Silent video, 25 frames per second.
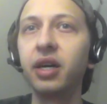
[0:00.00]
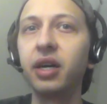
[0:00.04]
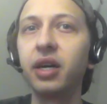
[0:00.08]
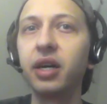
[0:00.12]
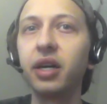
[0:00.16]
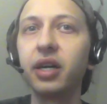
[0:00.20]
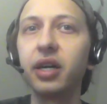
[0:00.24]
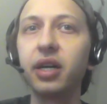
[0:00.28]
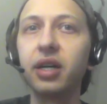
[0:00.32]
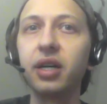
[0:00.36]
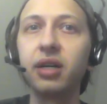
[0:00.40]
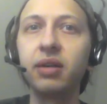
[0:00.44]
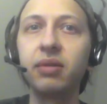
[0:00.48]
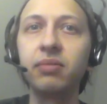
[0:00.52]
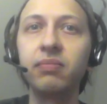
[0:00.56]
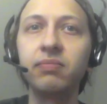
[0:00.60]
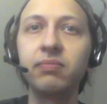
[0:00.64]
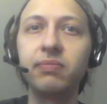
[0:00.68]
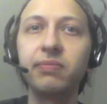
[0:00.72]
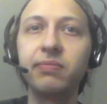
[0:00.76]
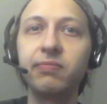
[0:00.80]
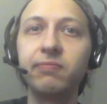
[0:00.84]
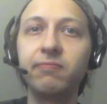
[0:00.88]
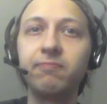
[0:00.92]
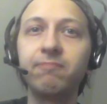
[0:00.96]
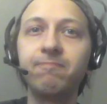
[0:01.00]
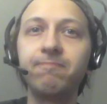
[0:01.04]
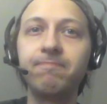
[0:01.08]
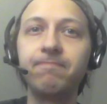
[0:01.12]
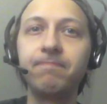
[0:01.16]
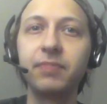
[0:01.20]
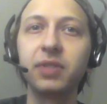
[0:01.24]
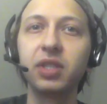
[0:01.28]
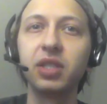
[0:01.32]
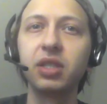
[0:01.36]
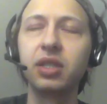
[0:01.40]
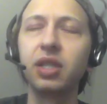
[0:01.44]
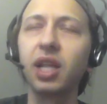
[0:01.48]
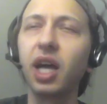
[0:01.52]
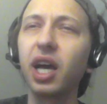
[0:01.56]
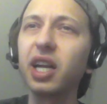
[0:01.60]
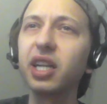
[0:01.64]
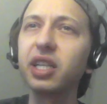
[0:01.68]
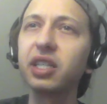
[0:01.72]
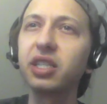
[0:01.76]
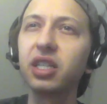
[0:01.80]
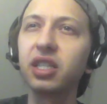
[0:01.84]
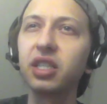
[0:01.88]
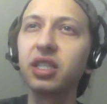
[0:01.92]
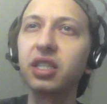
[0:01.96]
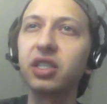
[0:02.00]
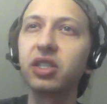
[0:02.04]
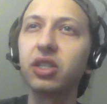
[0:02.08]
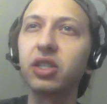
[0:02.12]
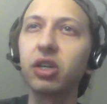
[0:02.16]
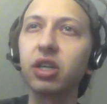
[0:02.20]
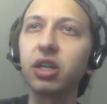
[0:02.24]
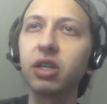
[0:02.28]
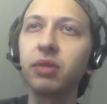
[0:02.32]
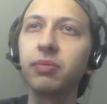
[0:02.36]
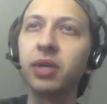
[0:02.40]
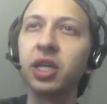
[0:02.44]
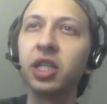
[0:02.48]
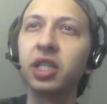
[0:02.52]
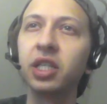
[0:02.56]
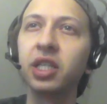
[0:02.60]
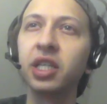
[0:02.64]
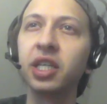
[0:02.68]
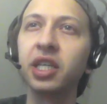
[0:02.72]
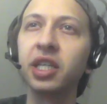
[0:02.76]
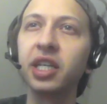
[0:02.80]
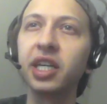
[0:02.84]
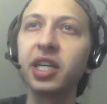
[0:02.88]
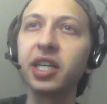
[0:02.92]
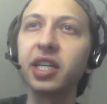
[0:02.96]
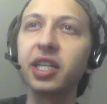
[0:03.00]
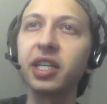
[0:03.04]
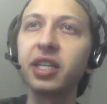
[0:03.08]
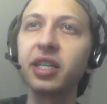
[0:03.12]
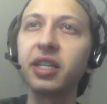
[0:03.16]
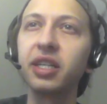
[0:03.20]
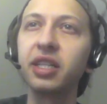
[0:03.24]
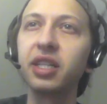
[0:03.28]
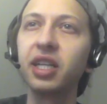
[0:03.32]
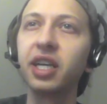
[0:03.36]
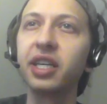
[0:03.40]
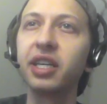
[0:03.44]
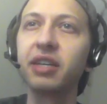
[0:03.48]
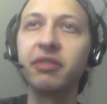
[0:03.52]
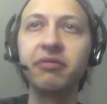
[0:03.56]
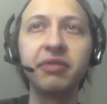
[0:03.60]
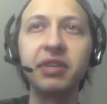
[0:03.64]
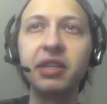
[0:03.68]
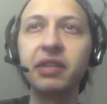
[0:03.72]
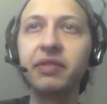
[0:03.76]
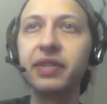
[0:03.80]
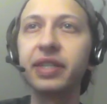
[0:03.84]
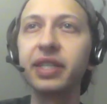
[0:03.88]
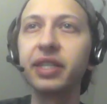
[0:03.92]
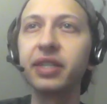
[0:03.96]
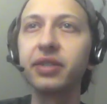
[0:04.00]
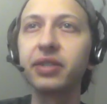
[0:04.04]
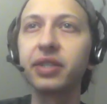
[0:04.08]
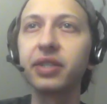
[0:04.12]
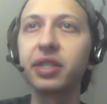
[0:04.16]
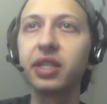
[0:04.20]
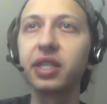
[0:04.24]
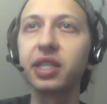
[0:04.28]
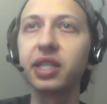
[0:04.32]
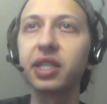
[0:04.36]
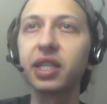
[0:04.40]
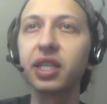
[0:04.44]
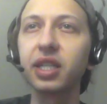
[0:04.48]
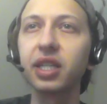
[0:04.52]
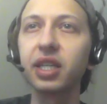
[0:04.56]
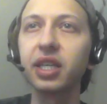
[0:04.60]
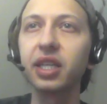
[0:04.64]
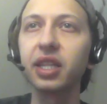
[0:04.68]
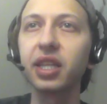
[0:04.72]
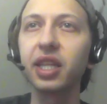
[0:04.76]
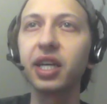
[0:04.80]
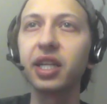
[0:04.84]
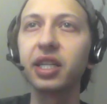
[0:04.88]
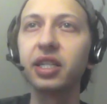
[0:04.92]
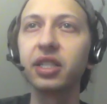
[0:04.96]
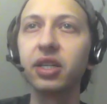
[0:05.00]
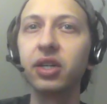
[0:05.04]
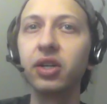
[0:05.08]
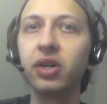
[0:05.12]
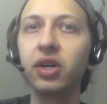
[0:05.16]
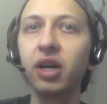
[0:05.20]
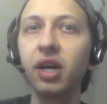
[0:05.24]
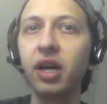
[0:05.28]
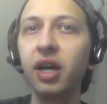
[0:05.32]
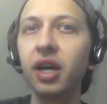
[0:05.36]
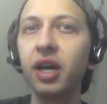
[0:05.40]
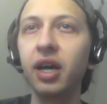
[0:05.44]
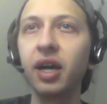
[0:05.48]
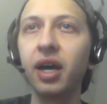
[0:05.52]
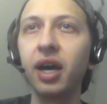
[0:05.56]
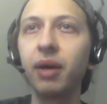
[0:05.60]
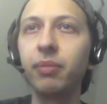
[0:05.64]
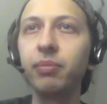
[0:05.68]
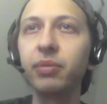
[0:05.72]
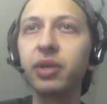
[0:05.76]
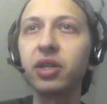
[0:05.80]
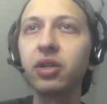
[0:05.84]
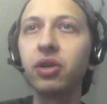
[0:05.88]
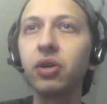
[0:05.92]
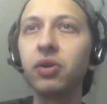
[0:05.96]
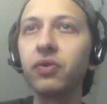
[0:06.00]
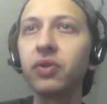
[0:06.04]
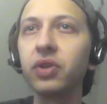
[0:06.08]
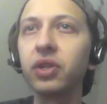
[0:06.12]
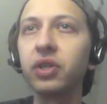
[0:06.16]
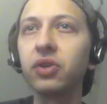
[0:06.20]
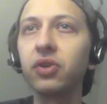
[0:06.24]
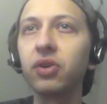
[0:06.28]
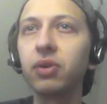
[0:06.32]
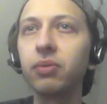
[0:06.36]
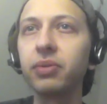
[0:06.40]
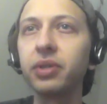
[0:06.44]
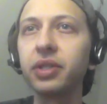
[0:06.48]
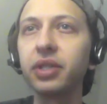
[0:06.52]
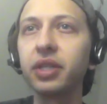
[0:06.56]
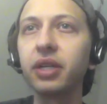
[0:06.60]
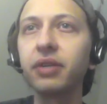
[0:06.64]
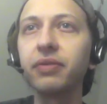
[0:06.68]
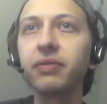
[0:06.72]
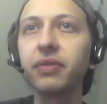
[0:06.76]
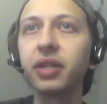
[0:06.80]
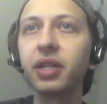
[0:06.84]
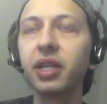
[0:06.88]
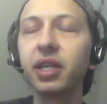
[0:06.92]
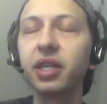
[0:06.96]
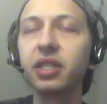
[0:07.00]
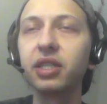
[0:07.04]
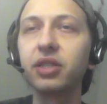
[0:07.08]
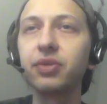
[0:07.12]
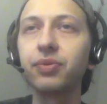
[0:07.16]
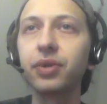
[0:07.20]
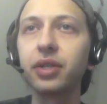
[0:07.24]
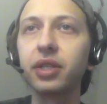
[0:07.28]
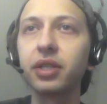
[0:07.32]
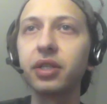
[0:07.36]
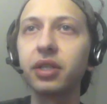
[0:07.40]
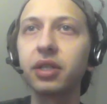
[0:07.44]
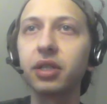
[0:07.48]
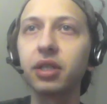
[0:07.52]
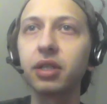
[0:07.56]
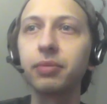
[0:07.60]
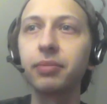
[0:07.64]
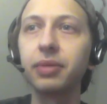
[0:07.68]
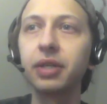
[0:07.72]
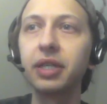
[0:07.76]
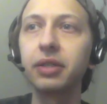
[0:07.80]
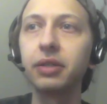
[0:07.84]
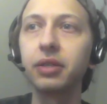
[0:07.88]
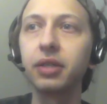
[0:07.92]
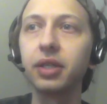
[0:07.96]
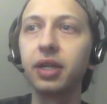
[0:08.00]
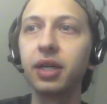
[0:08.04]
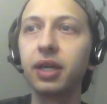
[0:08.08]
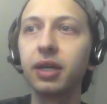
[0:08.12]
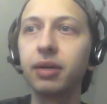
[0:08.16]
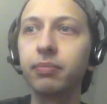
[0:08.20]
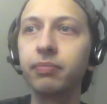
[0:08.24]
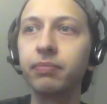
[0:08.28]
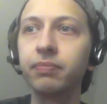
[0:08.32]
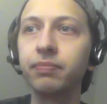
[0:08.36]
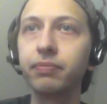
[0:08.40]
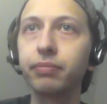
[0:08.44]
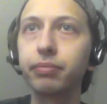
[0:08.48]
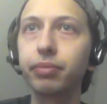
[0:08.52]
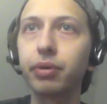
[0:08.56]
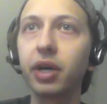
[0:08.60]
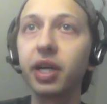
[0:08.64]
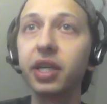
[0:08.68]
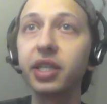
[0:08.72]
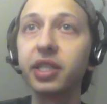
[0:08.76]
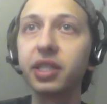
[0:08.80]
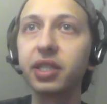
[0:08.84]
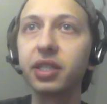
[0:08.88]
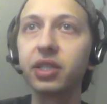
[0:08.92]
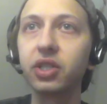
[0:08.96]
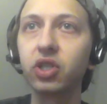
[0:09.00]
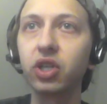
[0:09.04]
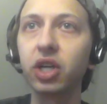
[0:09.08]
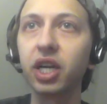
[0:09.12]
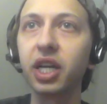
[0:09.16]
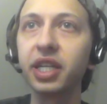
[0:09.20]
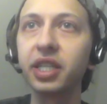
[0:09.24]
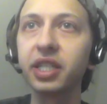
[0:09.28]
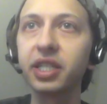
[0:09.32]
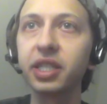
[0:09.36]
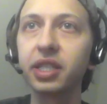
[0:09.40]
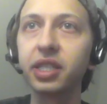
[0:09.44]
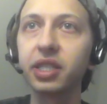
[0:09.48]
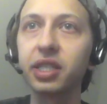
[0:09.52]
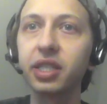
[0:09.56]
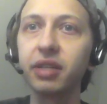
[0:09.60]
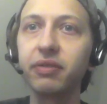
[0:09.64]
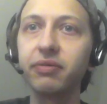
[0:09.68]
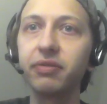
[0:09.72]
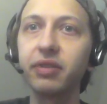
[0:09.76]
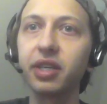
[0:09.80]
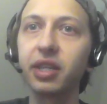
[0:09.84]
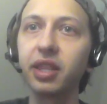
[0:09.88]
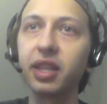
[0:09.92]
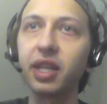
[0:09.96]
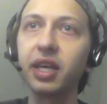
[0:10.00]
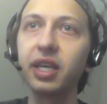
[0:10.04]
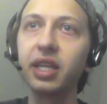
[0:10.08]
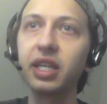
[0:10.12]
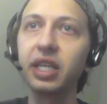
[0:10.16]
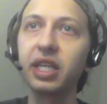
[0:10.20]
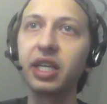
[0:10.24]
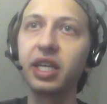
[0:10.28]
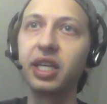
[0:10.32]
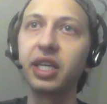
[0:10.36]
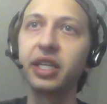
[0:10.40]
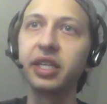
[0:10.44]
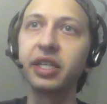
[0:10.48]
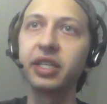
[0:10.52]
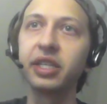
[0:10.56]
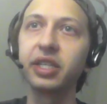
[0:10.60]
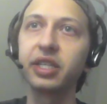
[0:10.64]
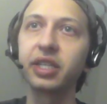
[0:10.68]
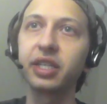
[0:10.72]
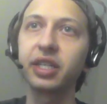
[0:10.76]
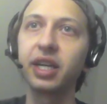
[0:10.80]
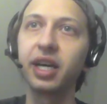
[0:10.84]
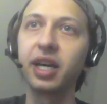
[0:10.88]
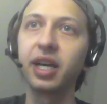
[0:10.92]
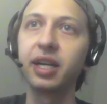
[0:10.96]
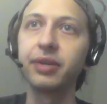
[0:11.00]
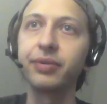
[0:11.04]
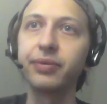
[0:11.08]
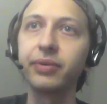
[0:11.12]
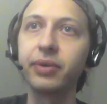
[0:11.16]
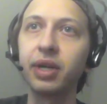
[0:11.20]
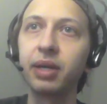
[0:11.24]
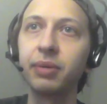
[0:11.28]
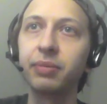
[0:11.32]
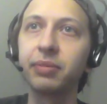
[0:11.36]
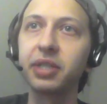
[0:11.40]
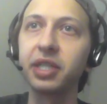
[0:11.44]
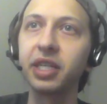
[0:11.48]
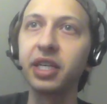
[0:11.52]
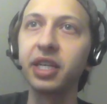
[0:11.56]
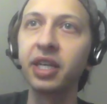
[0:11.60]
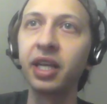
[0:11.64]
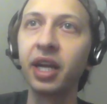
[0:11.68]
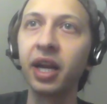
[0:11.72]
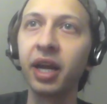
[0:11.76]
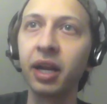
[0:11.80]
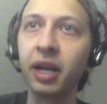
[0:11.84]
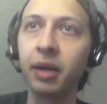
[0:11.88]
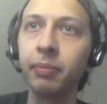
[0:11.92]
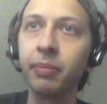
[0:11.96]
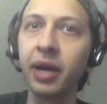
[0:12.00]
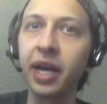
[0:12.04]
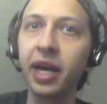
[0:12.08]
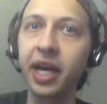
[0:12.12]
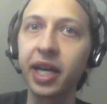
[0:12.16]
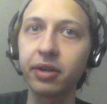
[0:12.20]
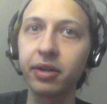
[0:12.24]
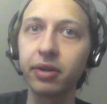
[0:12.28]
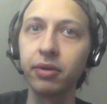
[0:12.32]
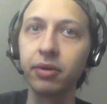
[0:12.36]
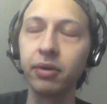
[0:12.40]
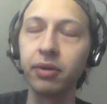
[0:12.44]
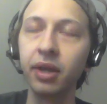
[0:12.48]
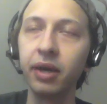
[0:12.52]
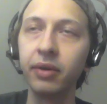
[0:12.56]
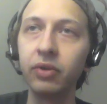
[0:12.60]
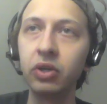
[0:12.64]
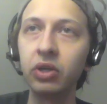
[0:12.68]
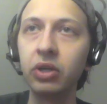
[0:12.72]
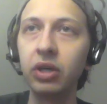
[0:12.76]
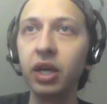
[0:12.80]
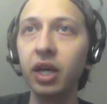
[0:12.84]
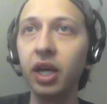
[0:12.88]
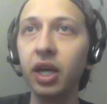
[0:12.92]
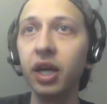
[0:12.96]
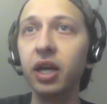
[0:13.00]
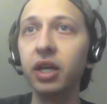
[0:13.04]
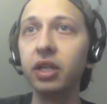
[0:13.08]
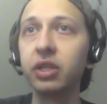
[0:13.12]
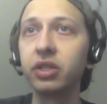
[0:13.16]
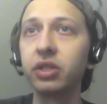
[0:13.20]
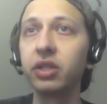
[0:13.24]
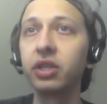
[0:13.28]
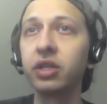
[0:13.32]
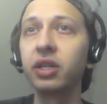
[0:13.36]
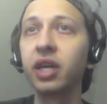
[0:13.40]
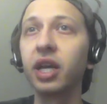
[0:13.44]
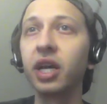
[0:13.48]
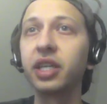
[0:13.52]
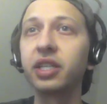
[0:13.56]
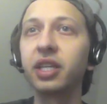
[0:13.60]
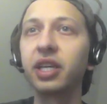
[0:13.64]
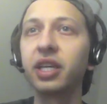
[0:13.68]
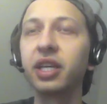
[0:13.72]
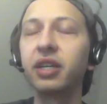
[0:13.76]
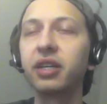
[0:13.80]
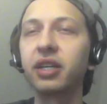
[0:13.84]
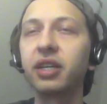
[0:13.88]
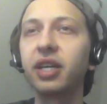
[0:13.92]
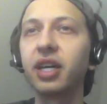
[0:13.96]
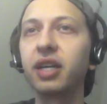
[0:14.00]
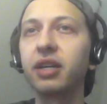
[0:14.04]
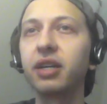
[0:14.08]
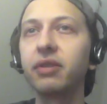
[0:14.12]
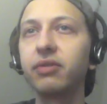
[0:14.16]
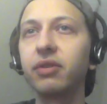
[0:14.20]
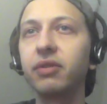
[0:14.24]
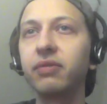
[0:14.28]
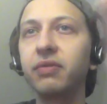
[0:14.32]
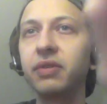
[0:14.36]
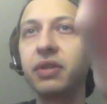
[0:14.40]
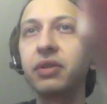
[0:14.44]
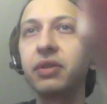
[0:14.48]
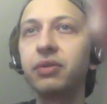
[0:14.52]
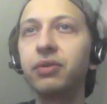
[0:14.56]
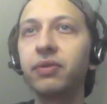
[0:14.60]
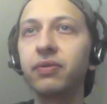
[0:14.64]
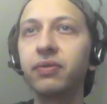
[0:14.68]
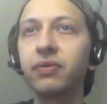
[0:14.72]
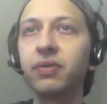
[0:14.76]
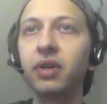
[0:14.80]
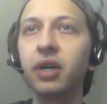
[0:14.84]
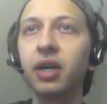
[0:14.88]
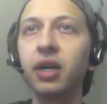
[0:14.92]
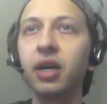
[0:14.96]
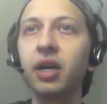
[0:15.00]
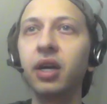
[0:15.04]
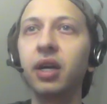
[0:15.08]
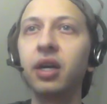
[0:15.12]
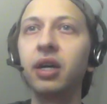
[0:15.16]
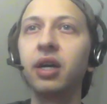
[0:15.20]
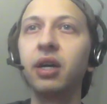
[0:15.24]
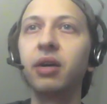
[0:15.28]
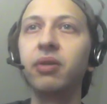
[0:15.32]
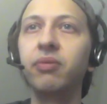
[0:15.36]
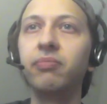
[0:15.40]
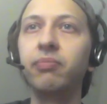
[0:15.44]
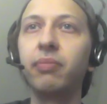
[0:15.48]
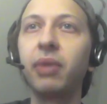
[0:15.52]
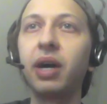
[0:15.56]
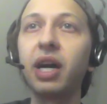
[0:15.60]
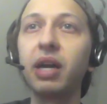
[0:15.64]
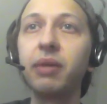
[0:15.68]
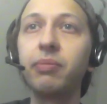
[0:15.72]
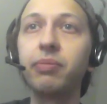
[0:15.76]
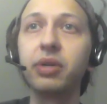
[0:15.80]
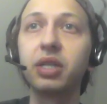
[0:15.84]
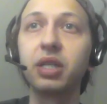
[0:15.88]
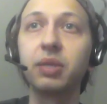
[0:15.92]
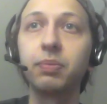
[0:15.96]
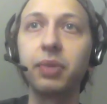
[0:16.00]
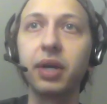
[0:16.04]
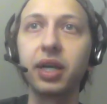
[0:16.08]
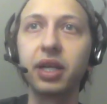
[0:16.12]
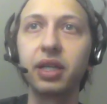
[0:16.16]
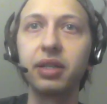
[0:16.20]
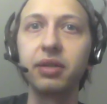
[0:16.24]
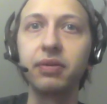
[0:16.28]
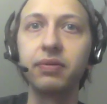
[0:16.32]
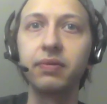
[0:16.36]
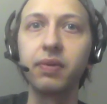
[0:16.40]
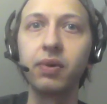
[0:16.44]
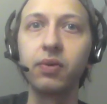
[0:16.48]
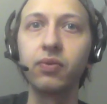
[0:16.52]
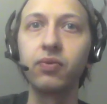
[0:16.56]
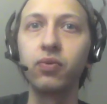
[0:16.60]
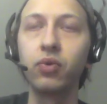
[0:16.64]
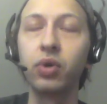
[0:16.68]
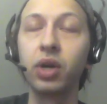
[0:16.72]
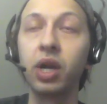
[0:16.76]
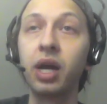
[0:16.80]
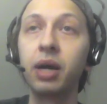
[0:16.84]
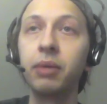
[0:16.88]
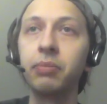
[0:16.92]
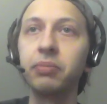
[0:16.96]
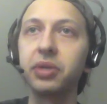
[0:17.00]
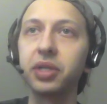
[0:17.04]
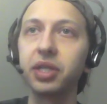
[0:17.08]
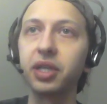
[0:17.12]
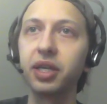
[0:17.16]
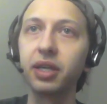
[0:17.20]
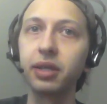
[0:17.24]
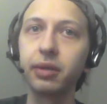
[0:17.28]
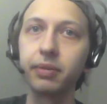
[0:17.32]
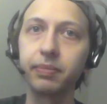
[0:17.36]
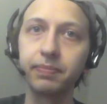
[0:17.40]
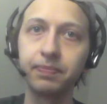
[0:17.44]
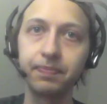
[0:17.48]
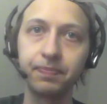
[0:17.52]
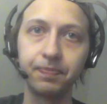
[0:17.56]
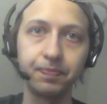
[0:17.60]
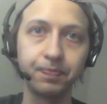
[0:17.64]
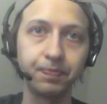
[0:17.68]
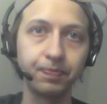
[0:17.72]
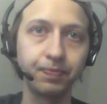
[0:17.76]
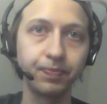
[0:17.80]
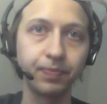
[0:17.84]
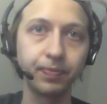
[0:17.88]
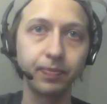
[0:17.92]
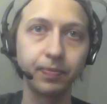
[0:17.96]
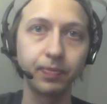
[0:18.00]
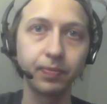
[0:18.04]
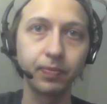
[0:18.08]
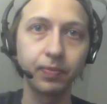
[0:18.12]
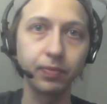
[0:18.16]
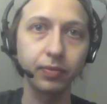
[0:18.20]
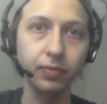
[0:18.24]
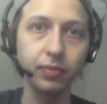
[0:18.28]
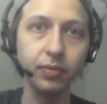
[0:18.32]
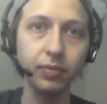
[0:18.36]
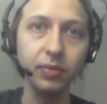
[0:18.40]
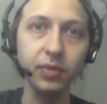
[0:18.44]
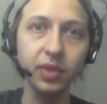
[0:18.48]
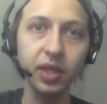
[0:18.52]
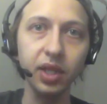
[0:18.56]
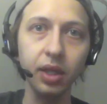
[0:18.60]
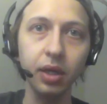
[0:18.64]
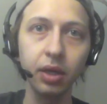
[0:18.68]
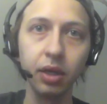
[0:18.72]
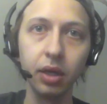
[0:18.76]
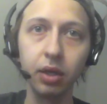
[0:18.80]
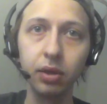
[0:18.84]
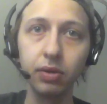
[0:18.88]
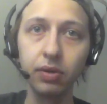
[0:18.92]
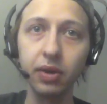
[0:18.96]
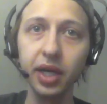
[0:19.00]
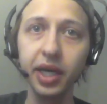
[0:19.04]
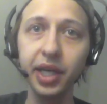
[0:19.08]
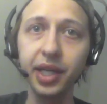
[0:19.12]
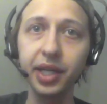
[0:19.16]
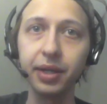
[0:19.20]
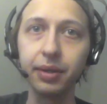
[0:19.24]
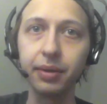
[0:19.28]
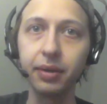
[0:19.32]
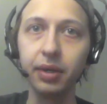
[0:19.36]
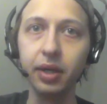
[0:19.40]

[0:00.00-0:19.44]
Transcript: Um, not a ton to talk about today. Not any like Veve news or anything like that. So I'm going to go over the normal stuff, and then I just want to talk about um, price trends and stuff like that, and just kind of what I'm seeing on a macro level, so you guys get a kind of a view of, of my perspective or what I'm seeing. Alrighty,